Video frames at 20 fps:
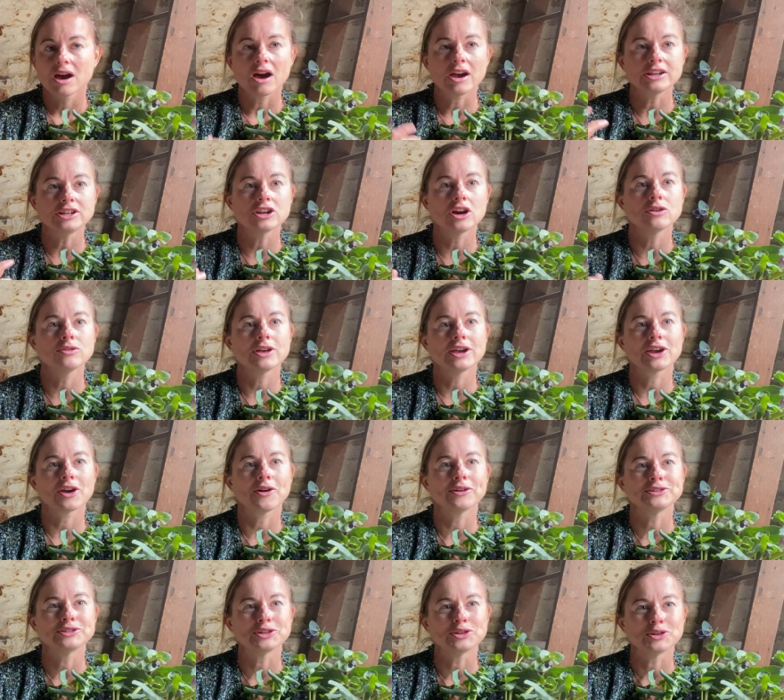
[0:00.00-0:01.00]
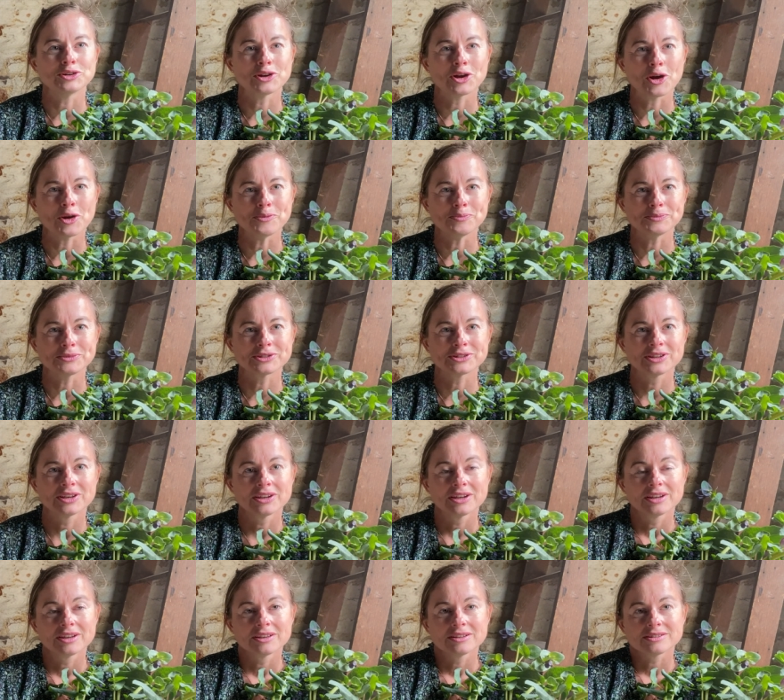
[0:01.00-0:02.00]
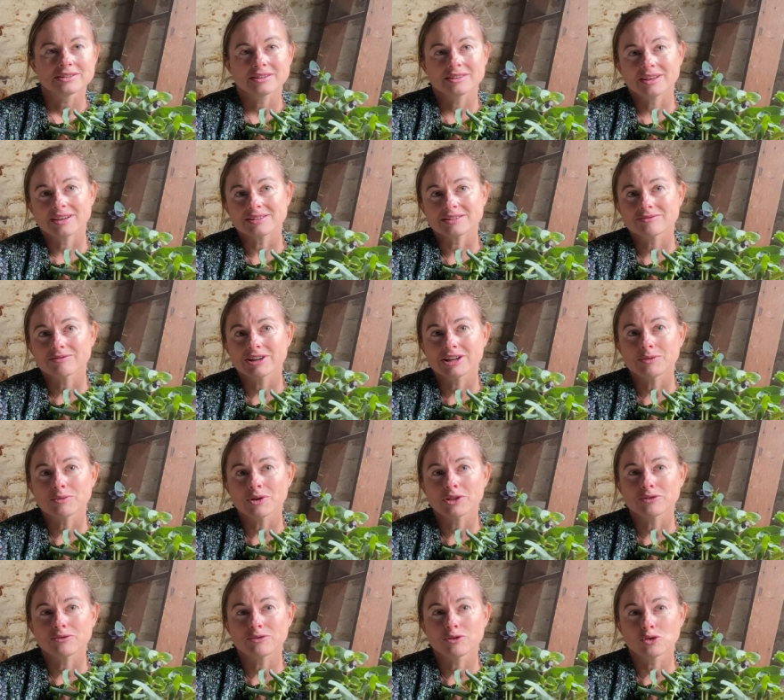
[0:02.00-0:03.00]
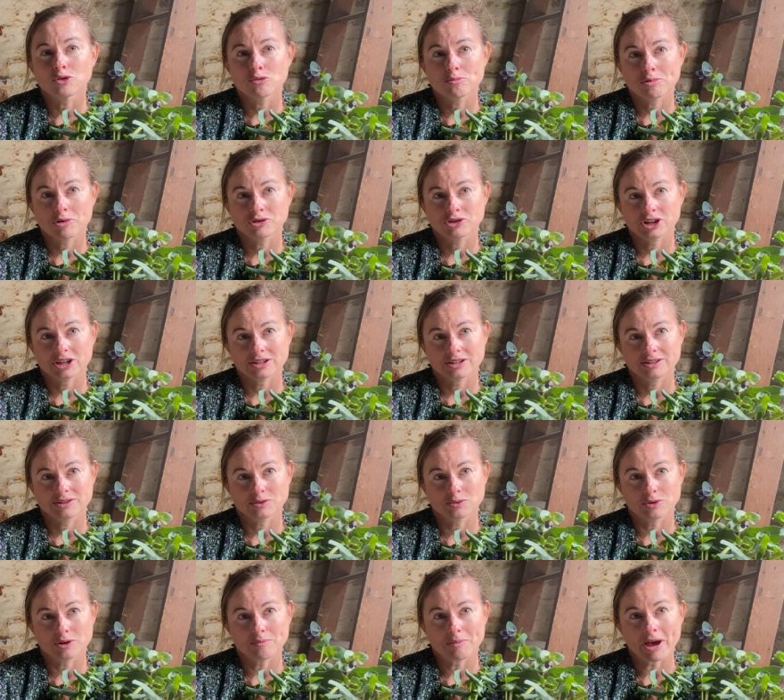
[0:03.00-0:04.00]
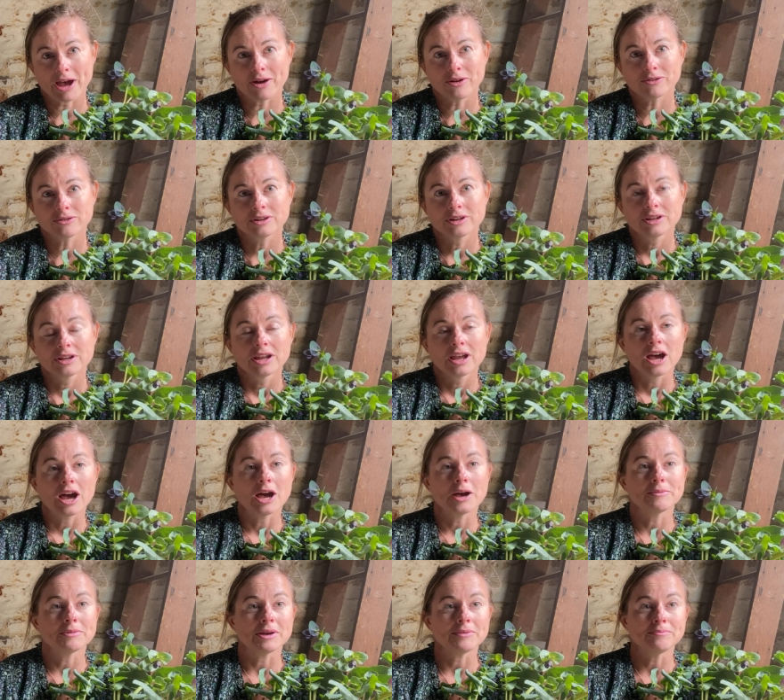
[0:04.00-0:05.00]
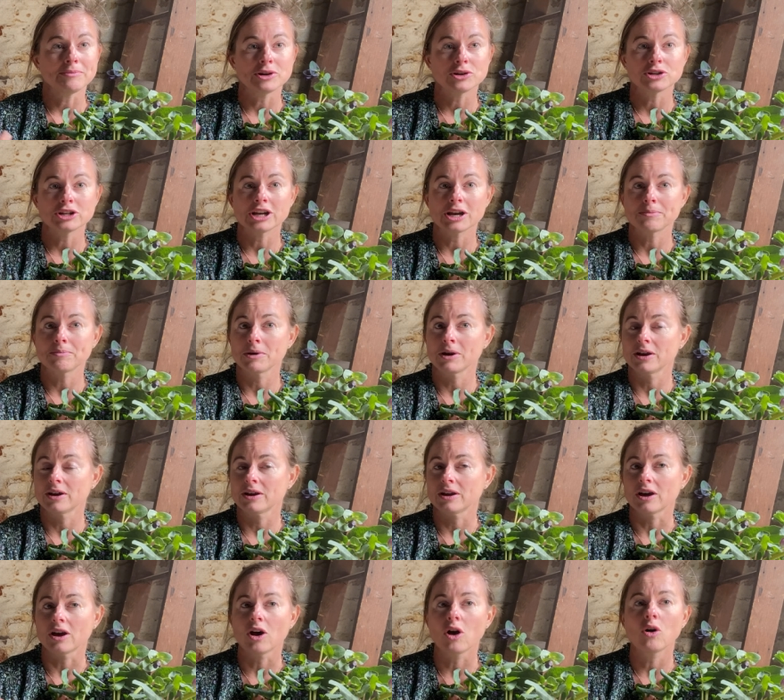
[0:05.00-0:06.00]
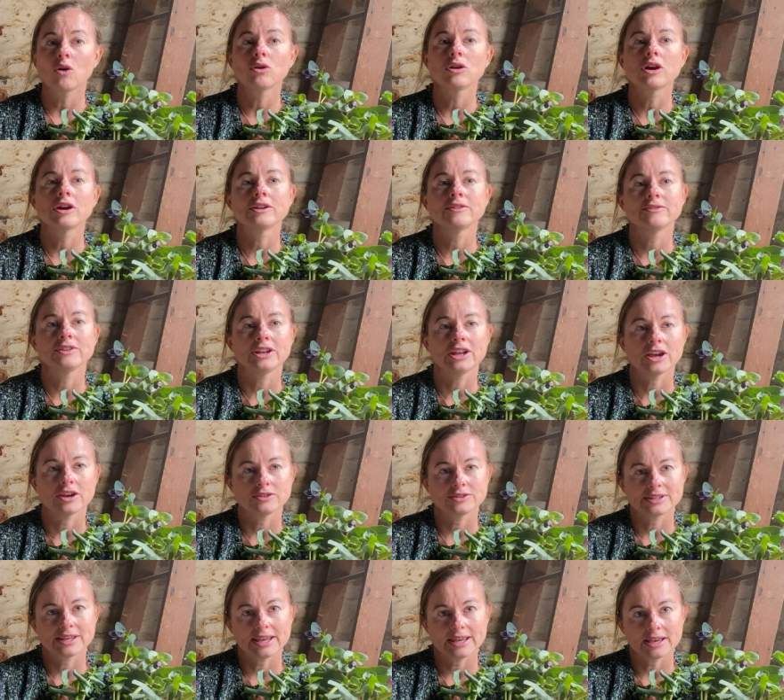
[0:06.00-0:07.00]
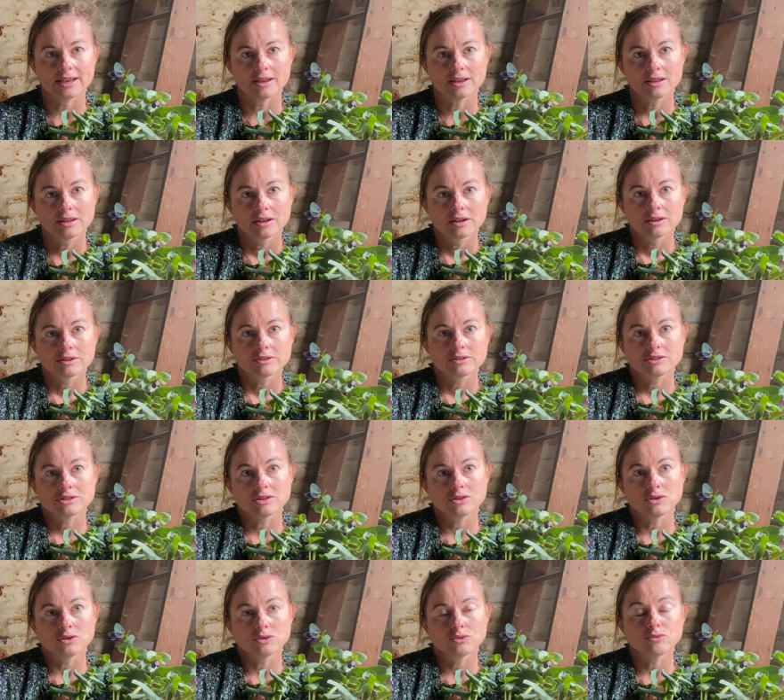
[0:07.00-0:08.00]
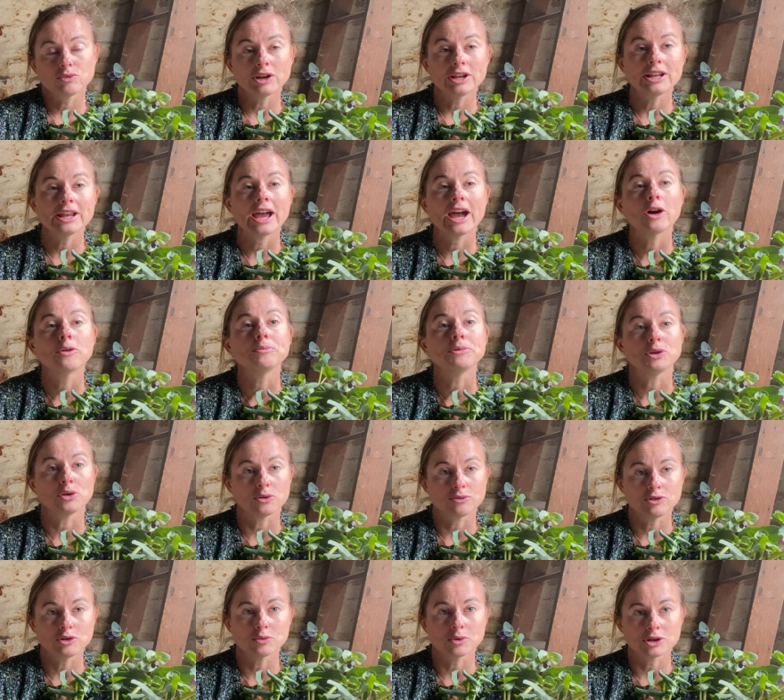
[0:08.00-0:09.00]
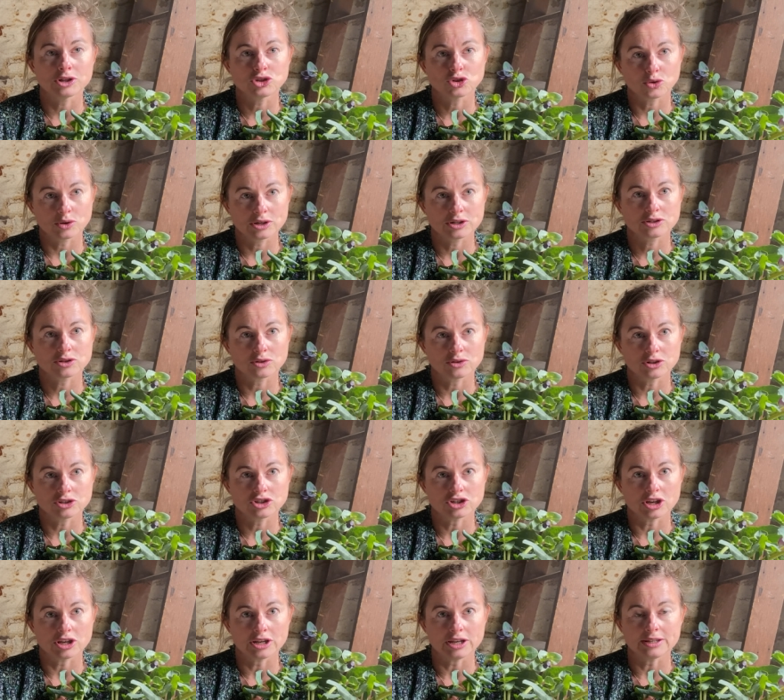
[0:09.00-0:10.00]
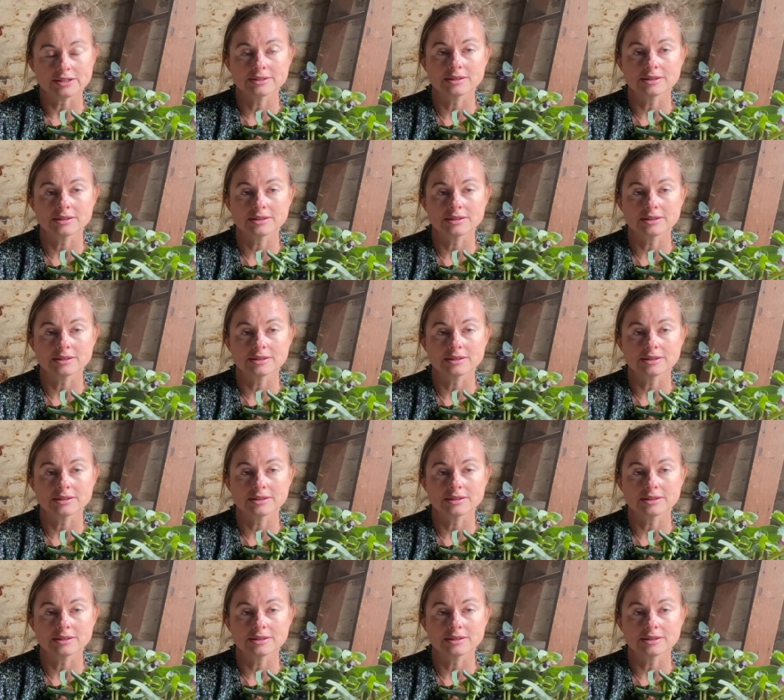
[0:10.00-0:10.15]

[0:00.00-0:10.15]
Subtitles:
I know they're going to good homes. So that's really what the Floral Project is all about. I'm building up a whole load of videos here to really help you if you want to join us on the journey.